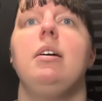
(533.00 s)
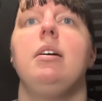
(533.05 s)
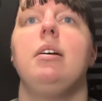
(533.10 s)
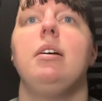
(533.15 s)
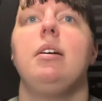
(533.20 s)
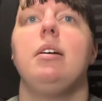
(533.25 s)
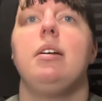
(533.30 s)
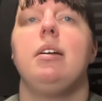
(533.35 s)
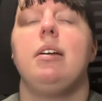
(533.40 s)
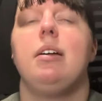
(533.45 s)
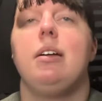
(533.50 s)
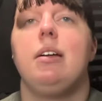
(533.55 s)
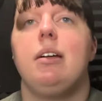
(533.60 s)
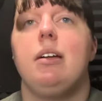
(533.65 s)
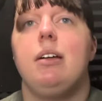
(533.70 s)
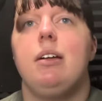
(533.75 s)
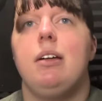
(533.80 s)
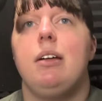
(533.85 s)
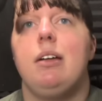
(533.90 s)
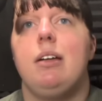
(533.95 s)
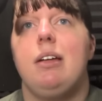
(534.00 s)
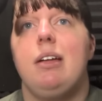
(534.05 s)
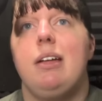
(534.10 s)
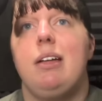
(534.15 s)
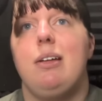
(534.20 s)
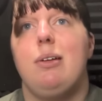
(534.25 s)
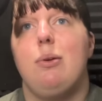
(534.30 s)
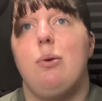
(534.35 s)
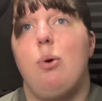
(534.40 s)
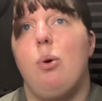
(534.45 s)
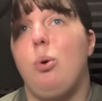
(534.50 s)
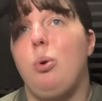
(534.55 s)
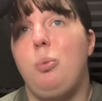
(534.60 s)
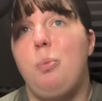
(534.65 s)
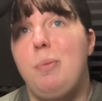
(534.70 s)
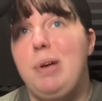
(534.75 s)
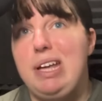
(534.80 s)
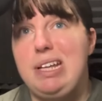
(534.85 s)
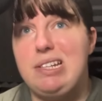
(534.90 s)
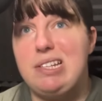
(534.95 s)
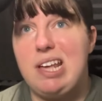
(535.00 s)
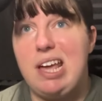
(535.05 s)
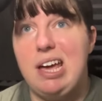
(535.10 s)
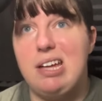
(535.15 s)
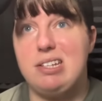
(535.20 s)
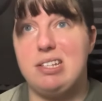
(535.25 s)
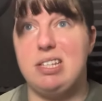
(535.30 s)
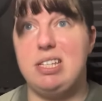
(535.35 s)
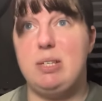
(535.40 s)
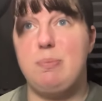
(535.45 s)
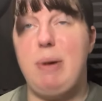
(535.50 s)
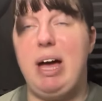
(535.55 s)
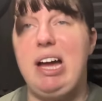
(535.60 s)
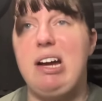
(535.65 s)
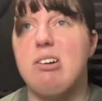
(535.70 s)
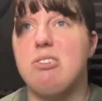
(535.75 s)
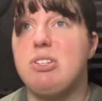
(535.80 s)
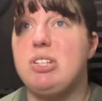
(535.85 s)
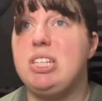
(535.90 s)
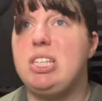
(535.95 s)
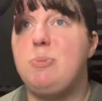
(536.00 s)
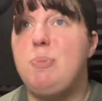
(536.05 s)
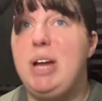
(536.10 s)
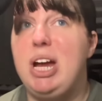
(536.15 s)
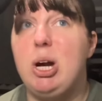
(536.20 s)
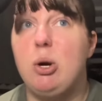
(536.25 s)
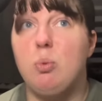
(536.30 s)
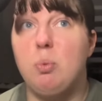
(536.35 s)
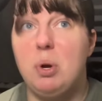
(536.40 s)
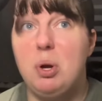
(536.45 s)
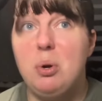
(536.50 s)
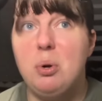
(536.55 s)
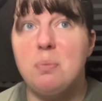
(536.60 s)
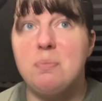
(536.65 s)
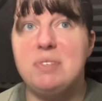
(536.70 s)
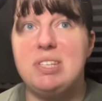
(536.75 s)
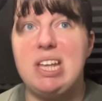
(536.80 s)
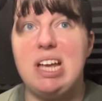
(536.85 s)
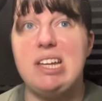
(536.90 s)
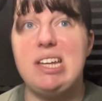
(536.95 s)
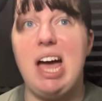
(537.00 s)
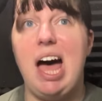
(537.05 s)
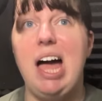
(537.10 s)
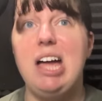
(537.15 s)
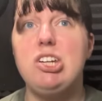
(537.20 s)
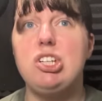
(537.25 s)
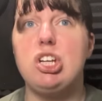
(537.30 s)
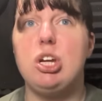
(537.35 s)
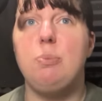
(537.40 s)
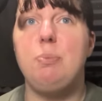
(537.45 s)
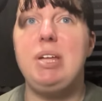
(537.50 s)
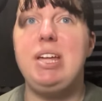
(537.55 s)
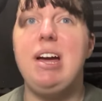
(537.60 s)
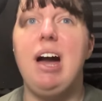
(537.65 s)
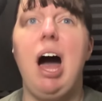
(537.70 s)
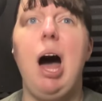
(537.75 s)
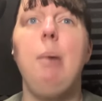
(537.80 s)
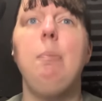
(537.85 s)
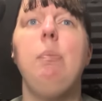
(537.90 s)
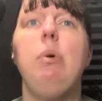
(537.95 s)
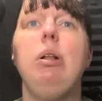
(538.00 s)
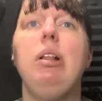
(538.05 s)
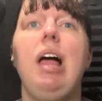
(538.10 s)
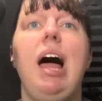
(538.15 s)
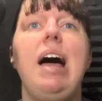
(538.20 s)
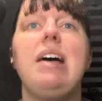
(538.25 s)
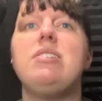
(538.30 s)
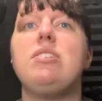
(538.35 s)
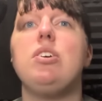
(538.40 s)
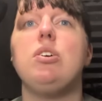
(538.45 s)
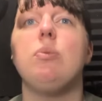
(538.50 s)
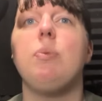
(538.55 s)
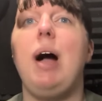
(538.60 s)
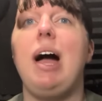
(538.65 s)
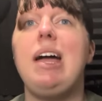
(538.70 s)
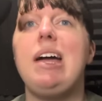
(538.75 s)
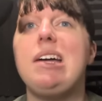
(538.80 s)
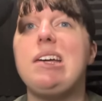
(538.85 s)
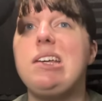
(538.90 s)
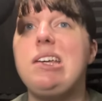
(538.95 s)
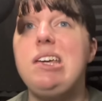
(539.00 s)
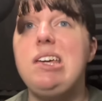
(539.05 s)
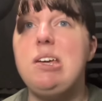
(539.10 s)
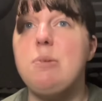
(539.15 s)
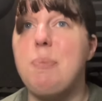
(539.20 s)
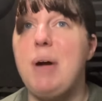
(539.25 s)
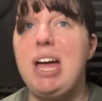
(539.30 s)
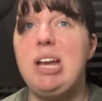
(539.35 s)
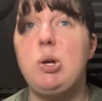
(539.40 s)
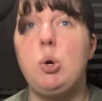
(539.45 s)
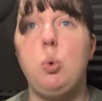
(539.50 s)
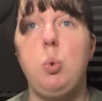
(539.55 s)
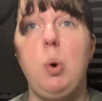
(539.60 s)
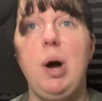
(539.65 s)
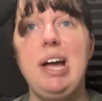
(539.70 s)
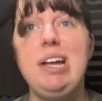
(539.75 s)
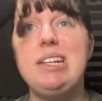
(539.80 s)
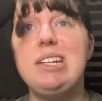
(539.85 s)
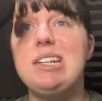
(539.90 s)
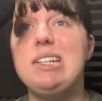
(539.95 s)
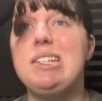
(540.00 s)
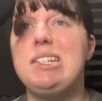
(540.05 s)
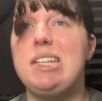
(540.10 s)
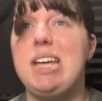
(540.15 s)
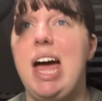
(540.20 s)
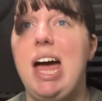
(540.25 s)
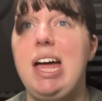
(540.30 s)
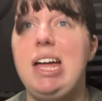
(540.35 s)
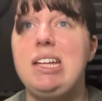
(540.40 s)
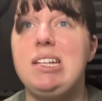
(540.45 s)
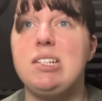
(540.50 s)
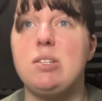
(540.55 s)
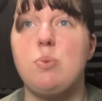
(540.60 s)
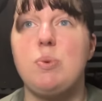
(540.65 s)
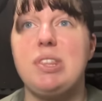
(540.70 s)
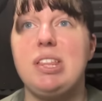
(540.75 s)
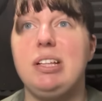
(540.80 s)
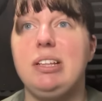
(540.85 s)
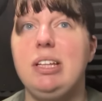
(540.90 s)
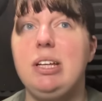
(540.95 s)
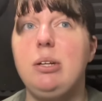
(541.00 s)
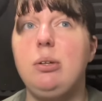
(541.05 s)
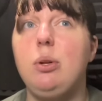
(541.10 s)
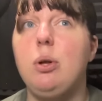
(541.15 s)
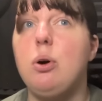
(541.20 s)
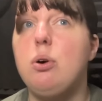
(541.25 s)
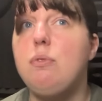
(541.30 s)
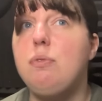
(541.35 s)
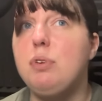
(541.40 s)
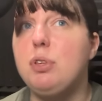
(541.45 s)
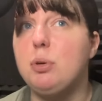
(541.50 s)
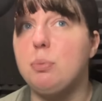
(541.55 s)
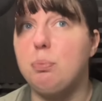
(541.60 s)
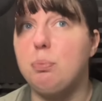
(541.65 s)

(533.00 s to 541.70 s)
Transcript: Room, of course. Old maids can't aspire to spare rooms, and I shall be humble as Uriah Heep and quite content with a little over the